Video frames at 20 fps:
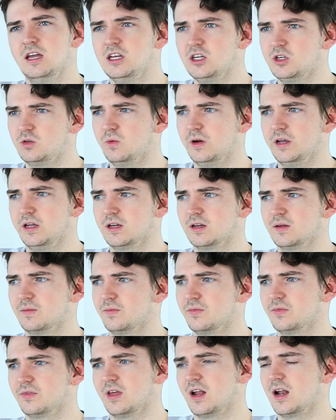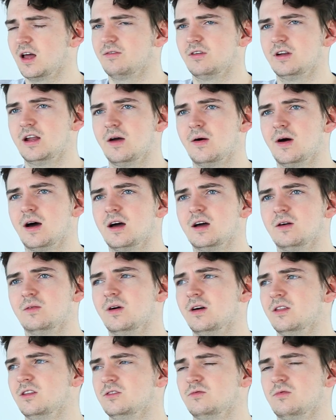Each week they'll have an hour
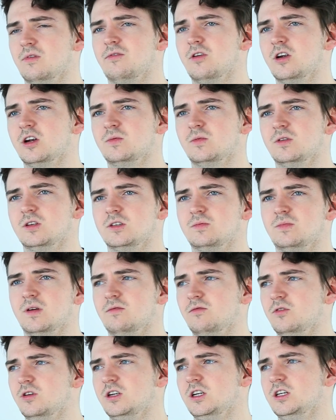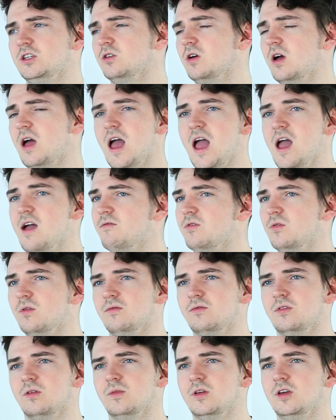where there's refreshments, beverages,
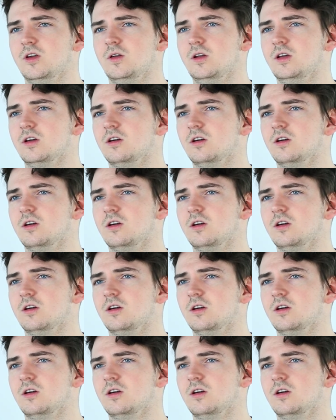everyone from the uni